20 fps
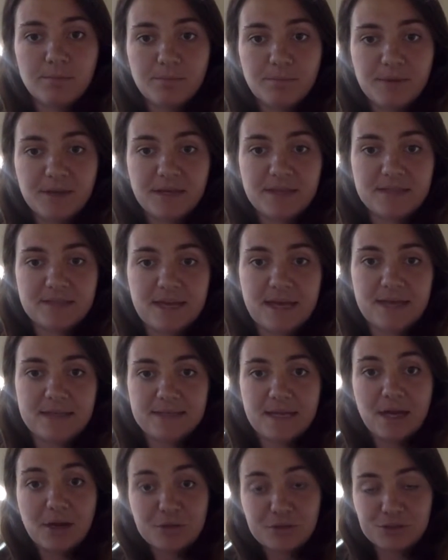because that
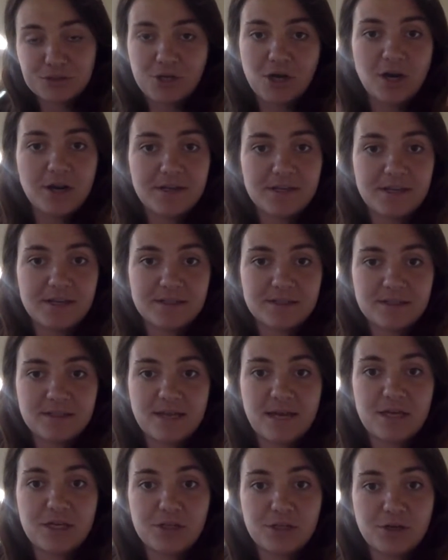tells your audience
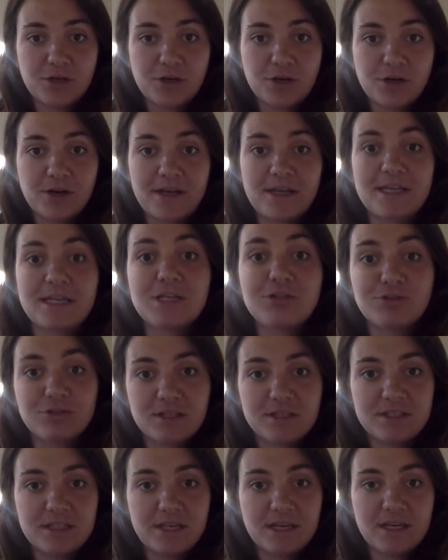that you're
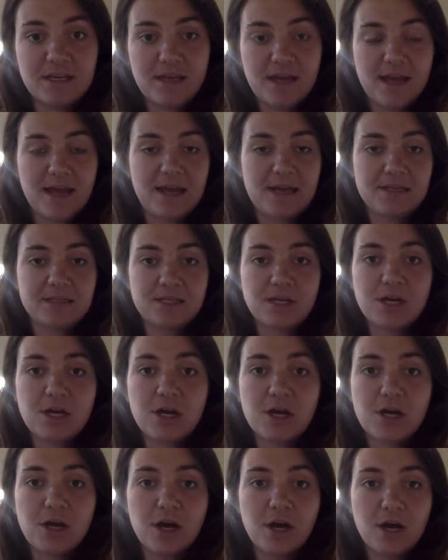interested and
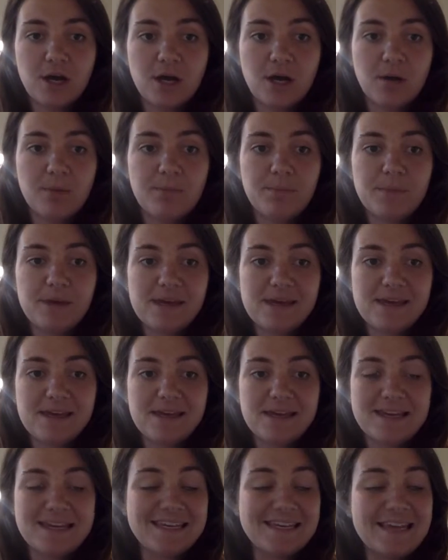
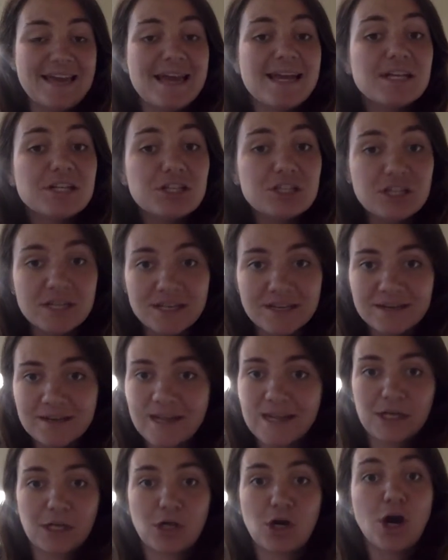engaged in
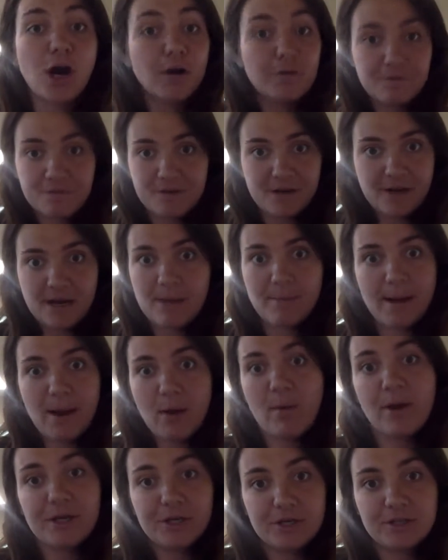and confident about
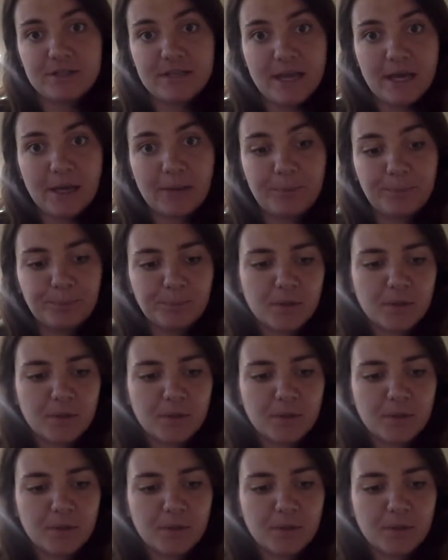what you're saying.